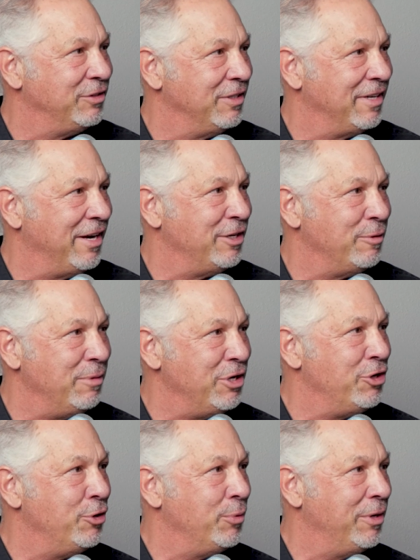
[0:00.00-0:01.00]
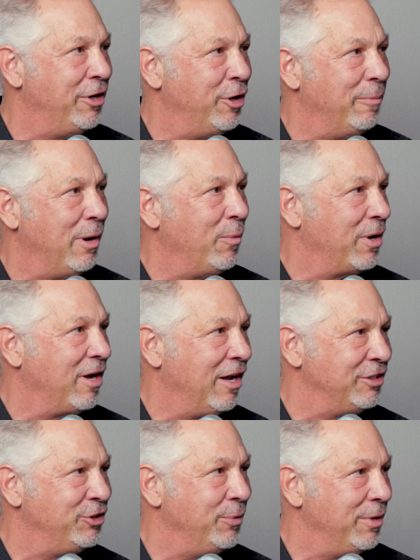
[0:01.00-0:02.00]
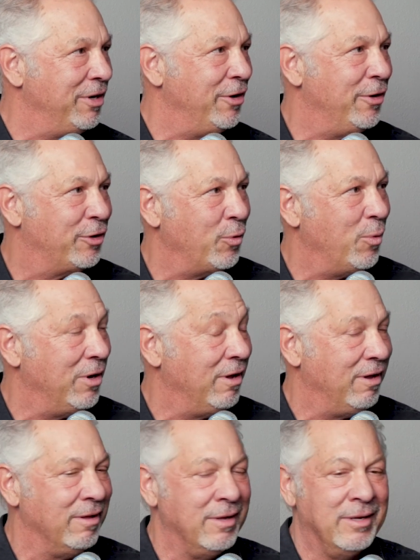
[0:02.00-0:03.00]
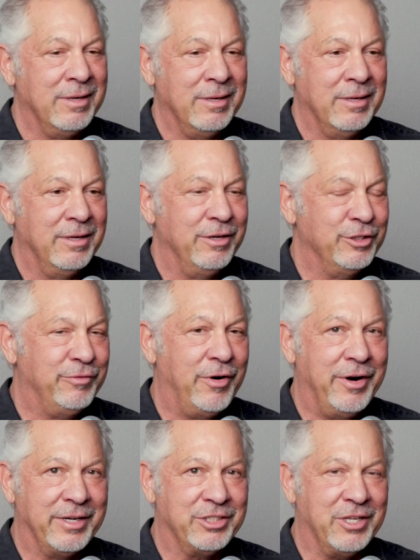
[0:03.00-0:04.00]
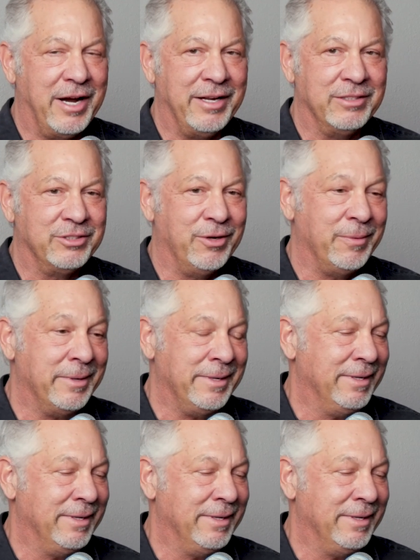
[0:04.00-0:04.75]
and getting to meet you and hear about what God's doing here at the Well is very exciting. So